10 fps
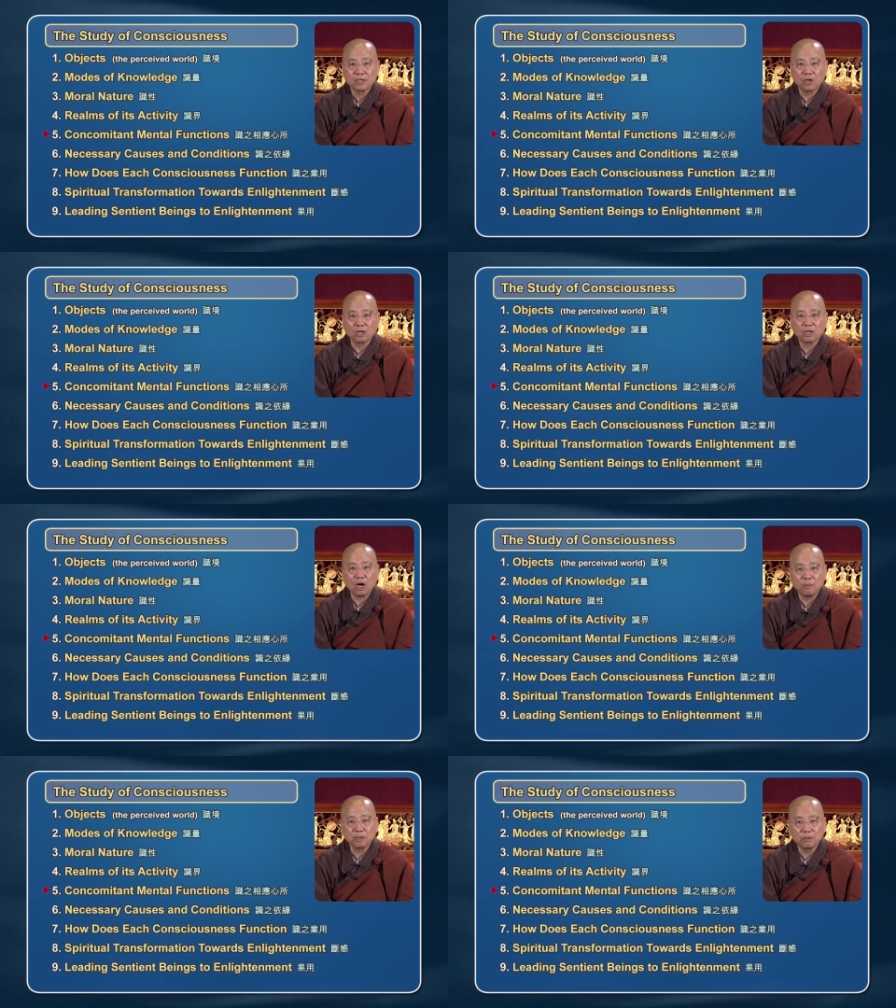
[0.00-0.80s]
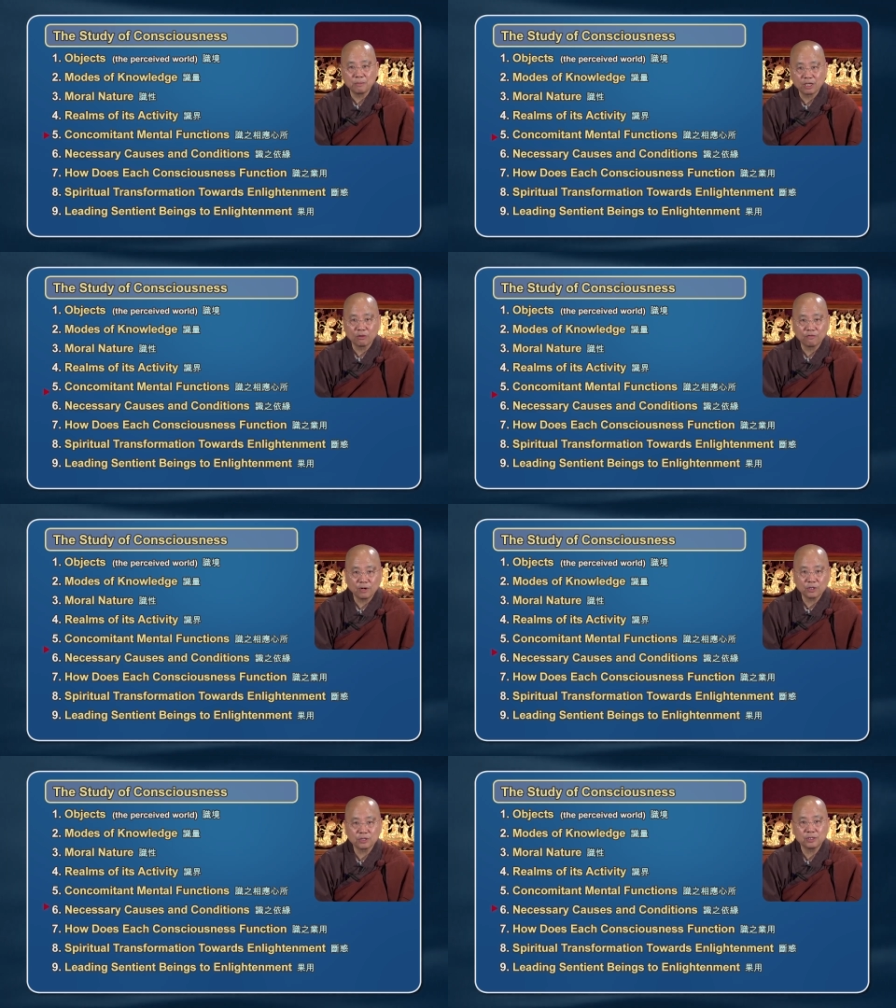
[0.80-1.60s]
concomitant mental
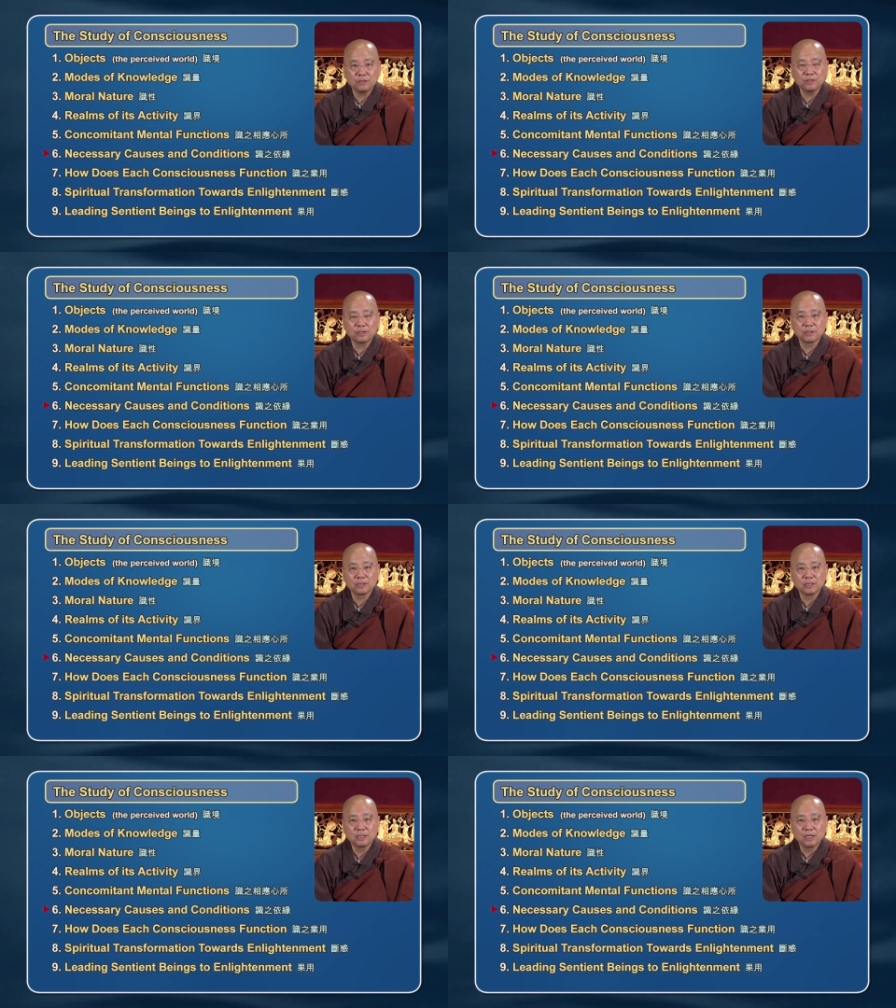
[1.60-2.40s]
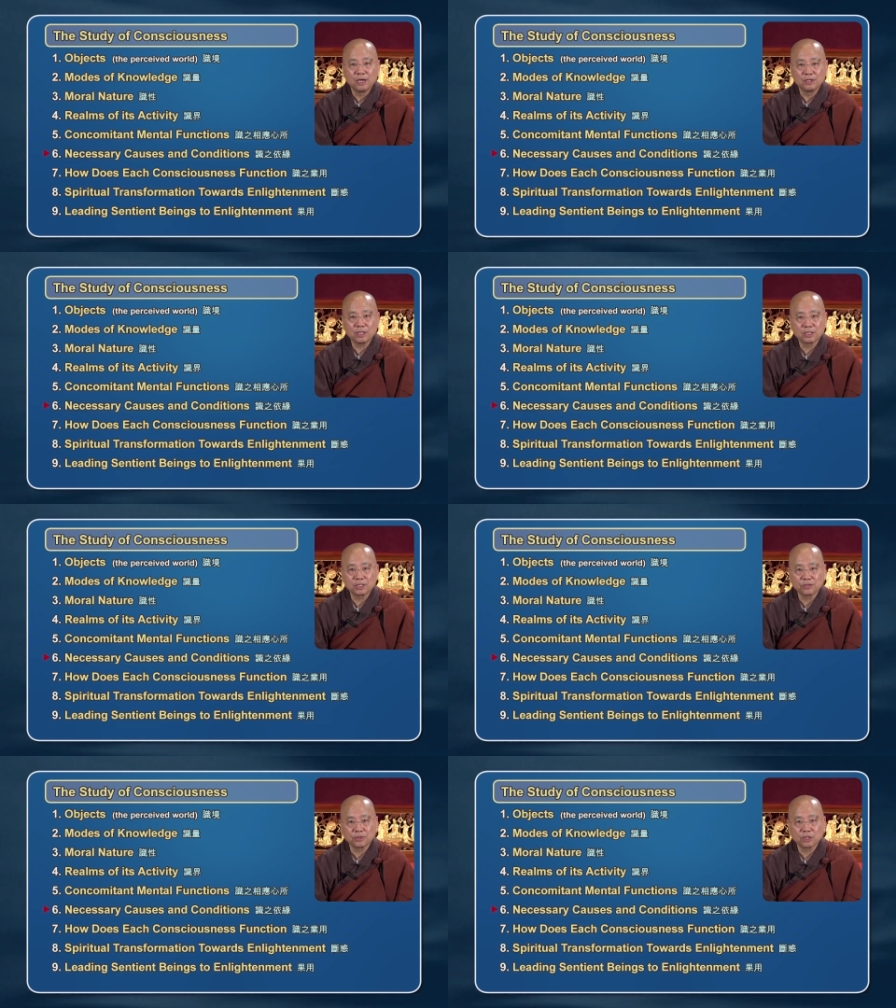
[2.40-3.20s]
functions,
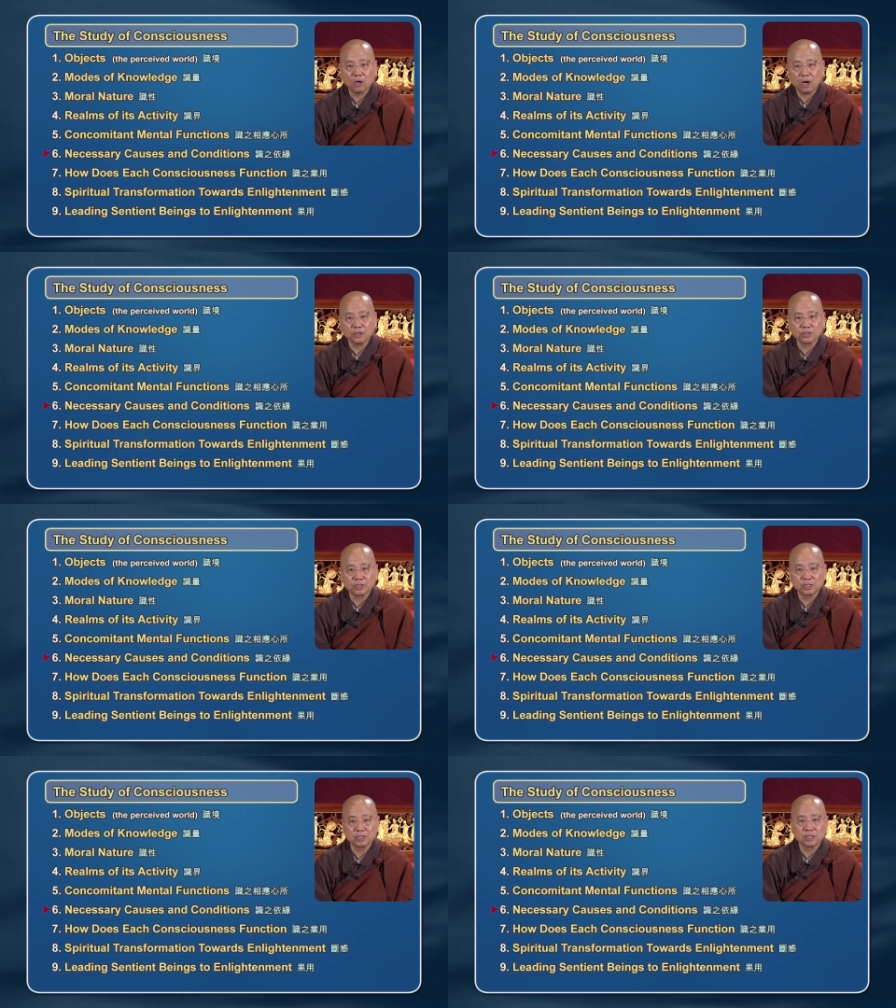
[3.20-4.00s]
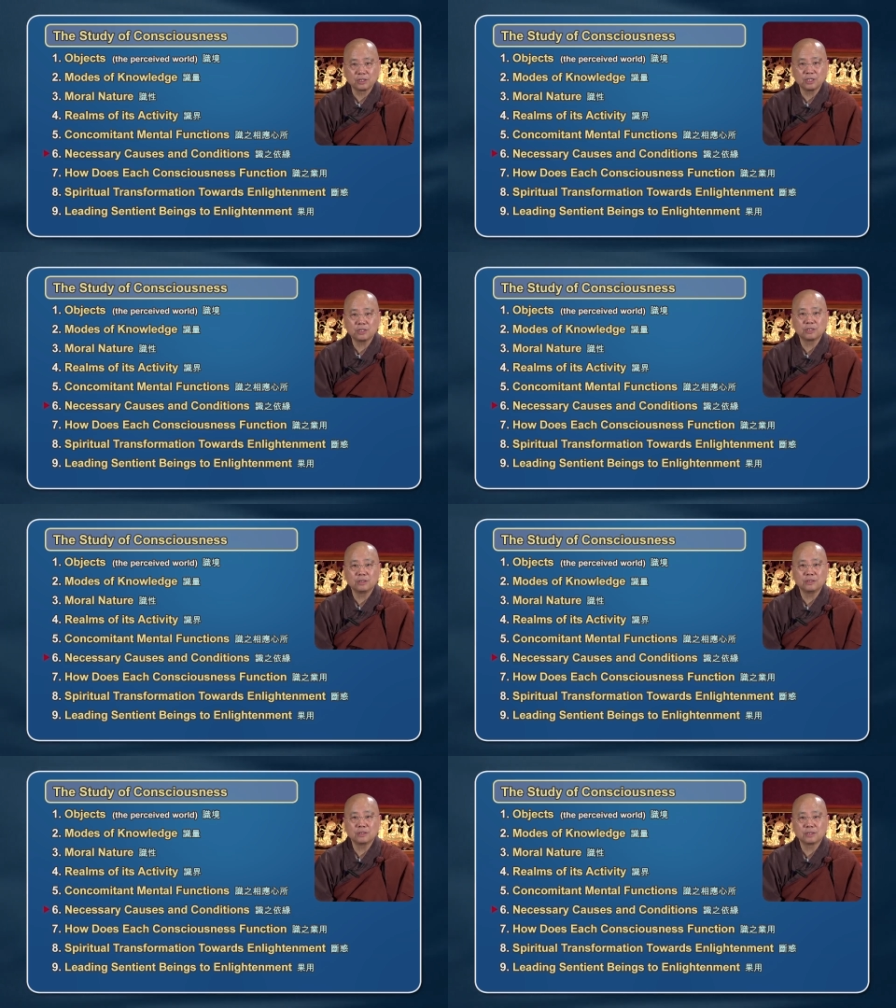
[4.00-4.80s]
necessary causes and
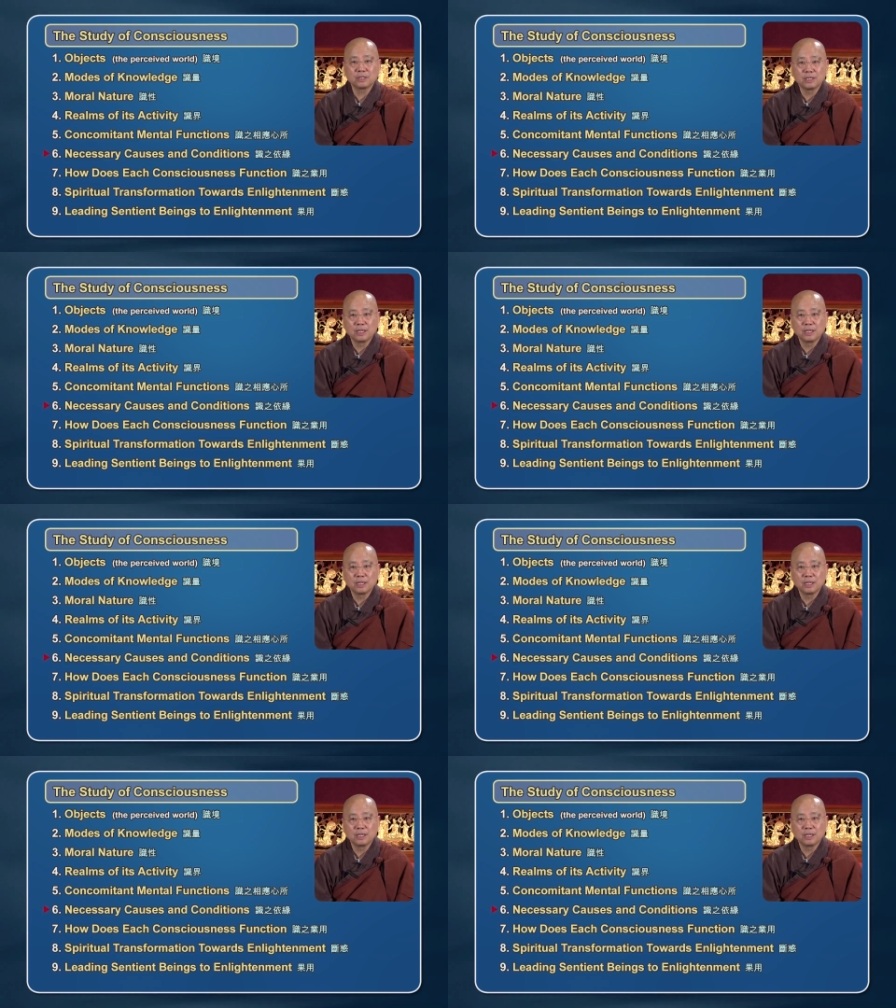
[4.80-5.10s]
conditions,